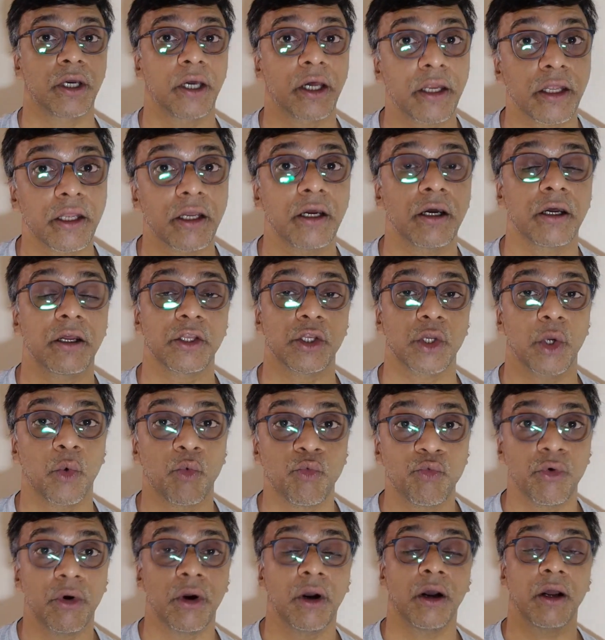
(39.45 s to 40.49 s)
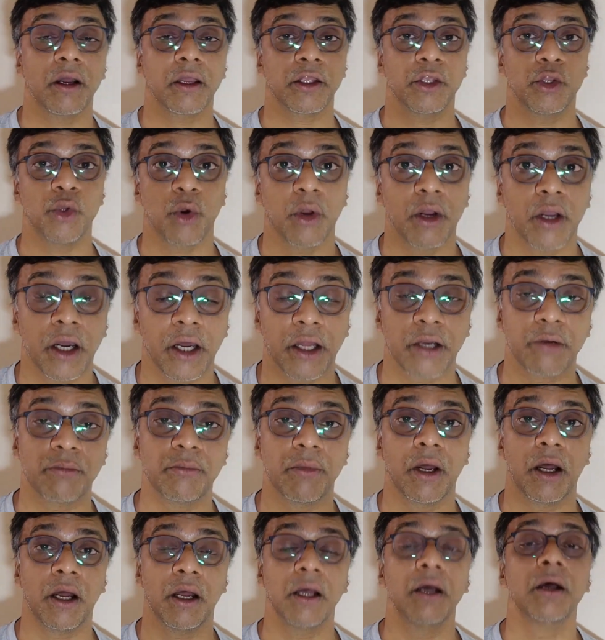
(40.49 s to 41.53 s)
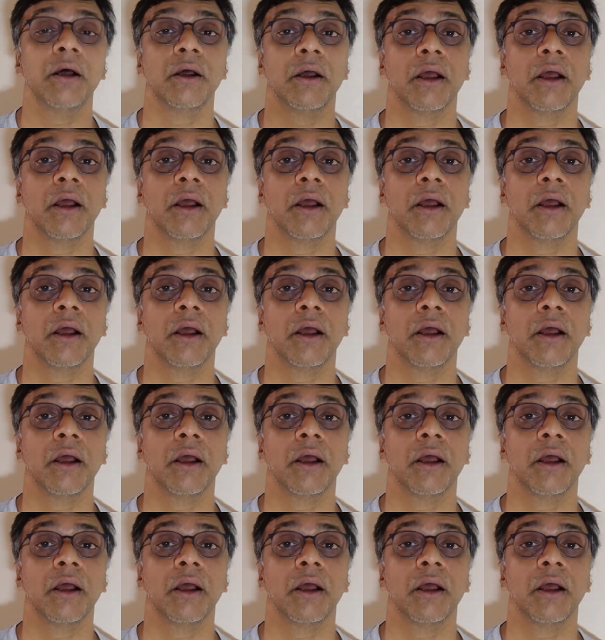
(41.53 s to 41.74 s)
career, your work, your karma,